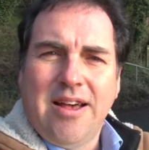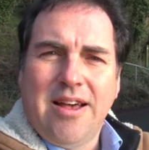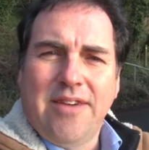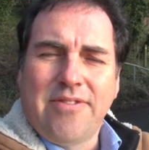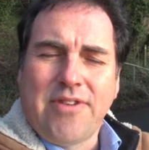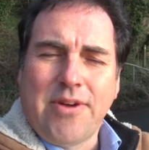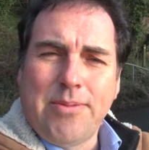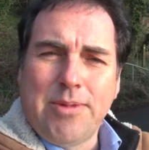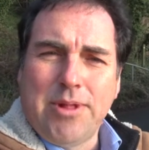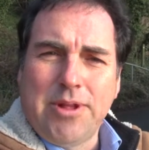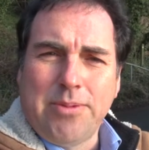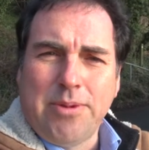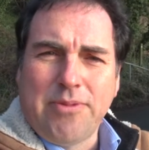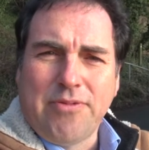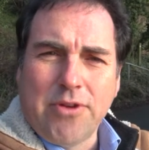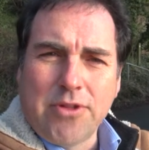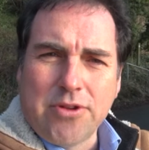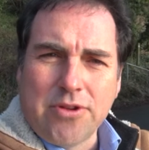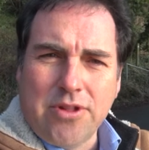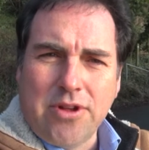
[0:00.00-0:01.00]
I've come a little bit
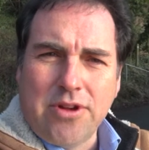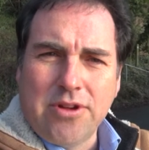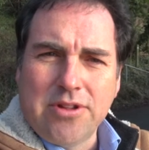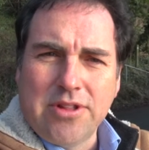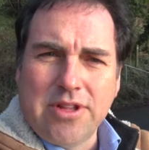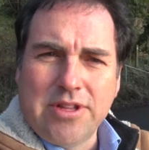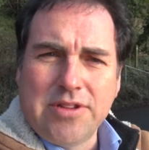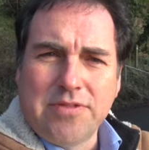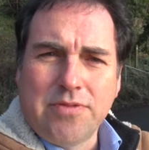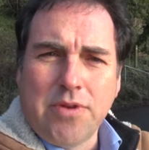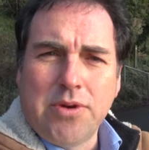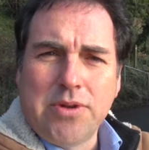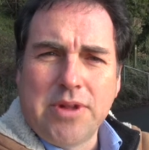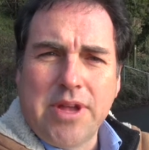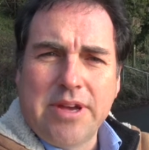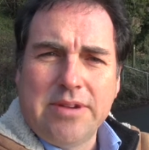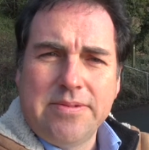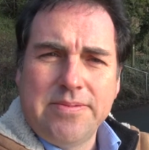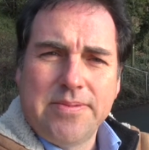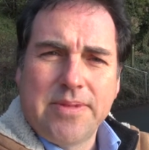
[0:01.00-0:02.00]
further along London Road
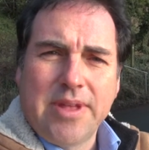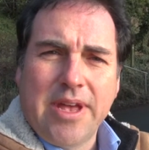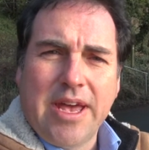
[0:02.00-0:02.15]
now.